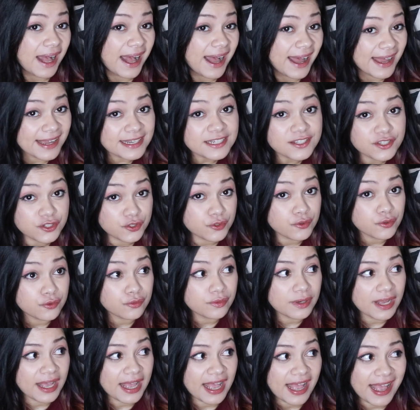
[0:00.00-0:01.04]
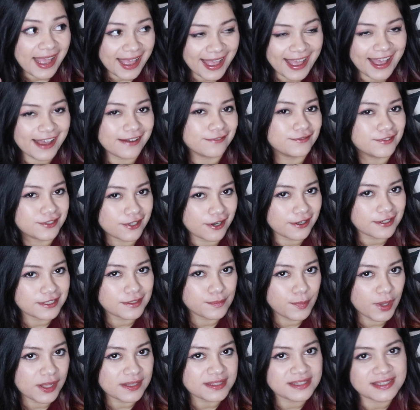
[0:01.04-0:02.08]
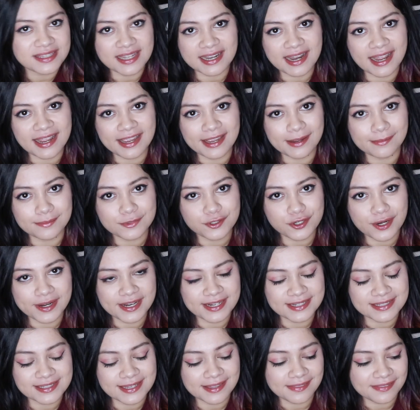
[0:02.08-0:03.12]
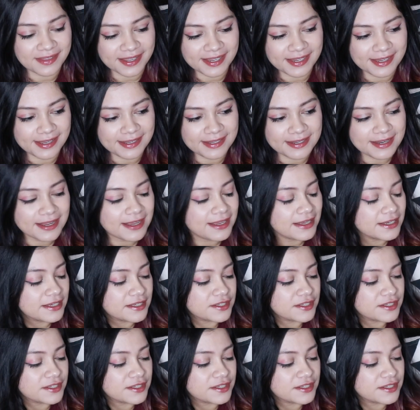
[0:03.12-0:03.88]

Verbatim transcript: I do have dark spots that I am trying to lighten.